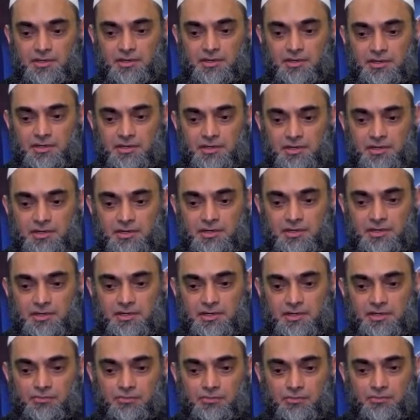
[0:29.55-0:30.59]

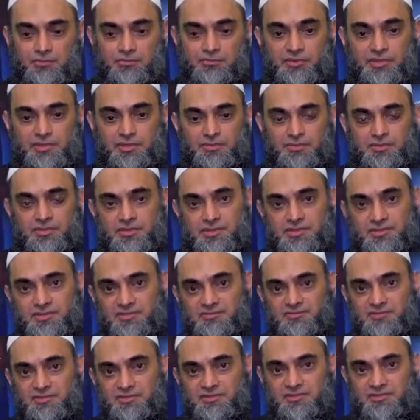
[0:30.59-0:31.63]
uh, moved into the
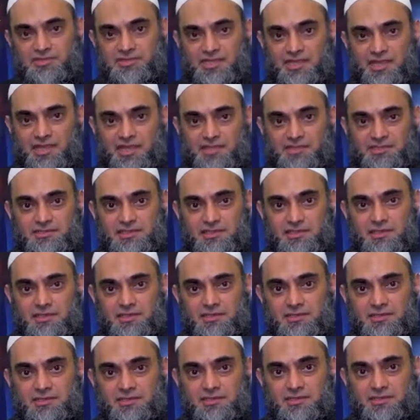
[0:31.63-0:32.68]
different sects
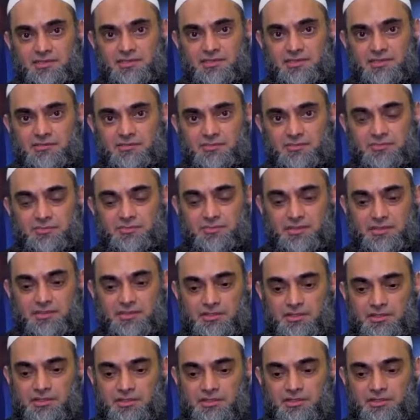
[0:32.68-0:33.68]
and it was being uh,